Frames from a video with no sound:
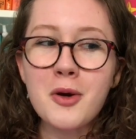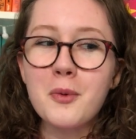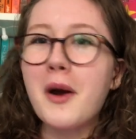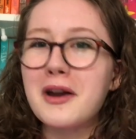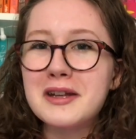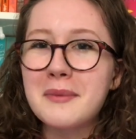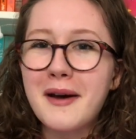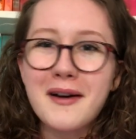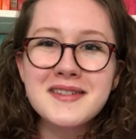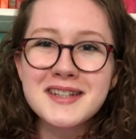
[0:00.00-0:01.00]
worried
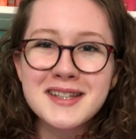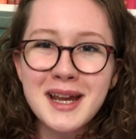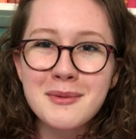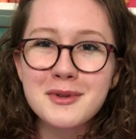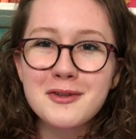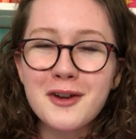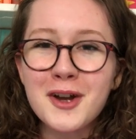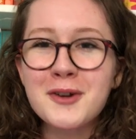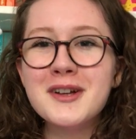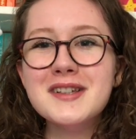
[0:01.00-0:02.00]
about us disabled
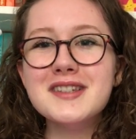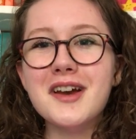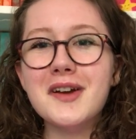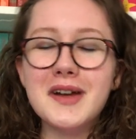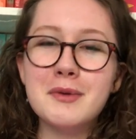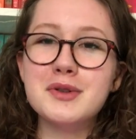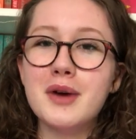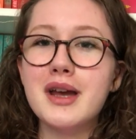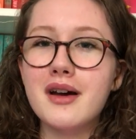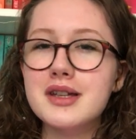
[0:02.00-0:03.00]
folk, so it was
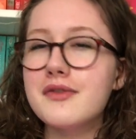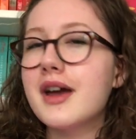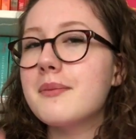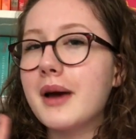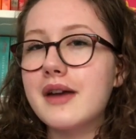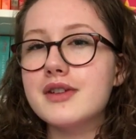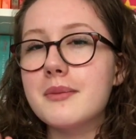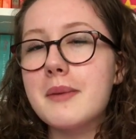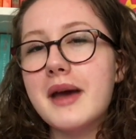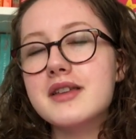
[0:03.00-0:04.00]
quite hard to find, but I've
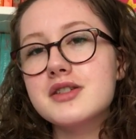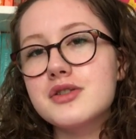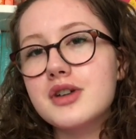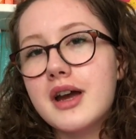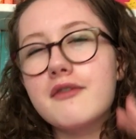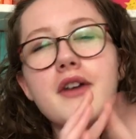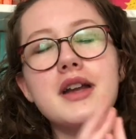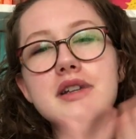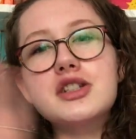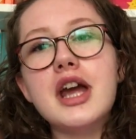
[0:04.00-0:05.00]
done my best to try and
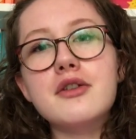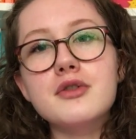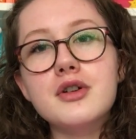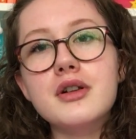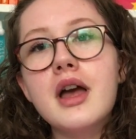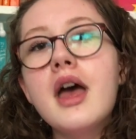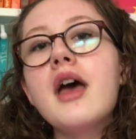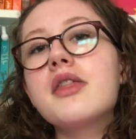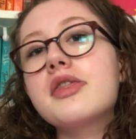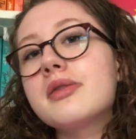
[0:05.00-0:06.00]
find a general
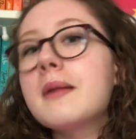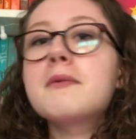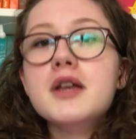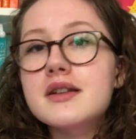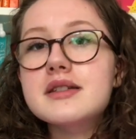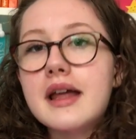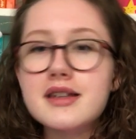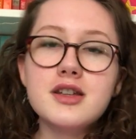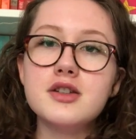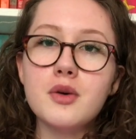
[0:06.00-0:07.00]

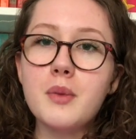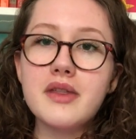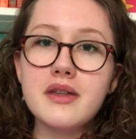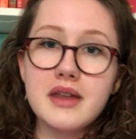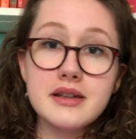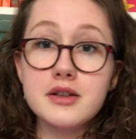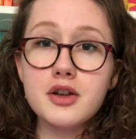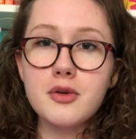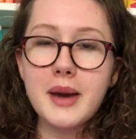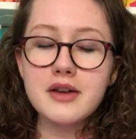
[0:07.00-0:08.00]
consensus on whether this is
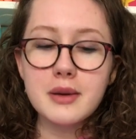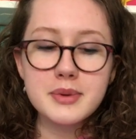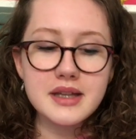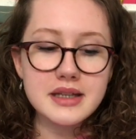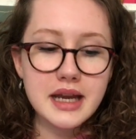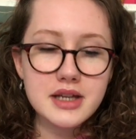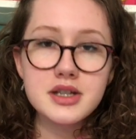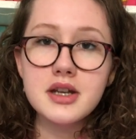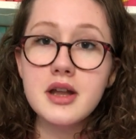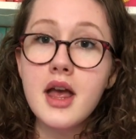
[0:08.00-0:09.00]
good or bad
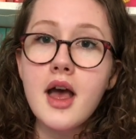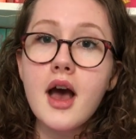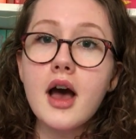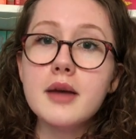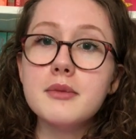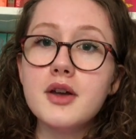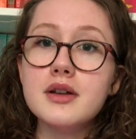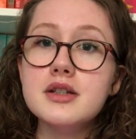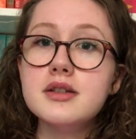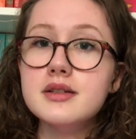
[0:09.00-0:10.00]
representation. I'm
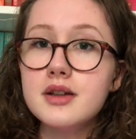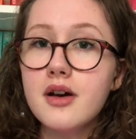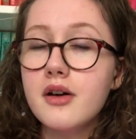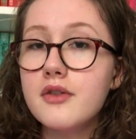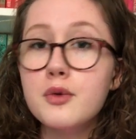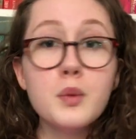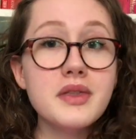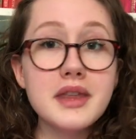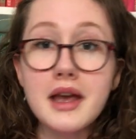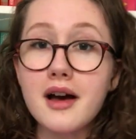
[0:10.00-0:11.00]
going to start off
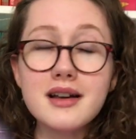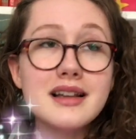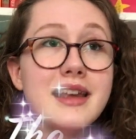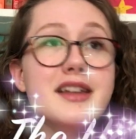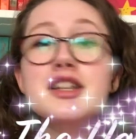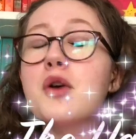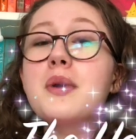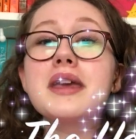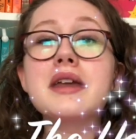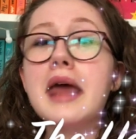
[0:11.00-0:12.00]
with the ugly so
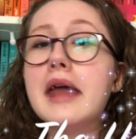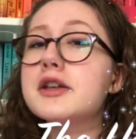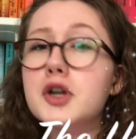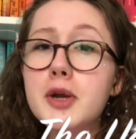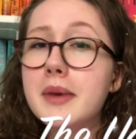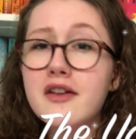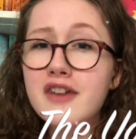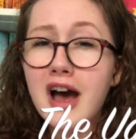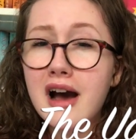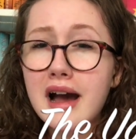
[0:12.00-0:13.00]
we can end on a bit of
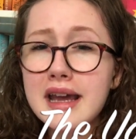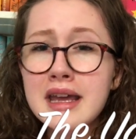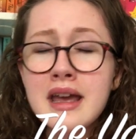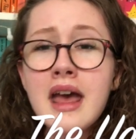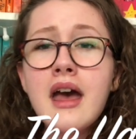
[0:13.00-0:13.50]
a high.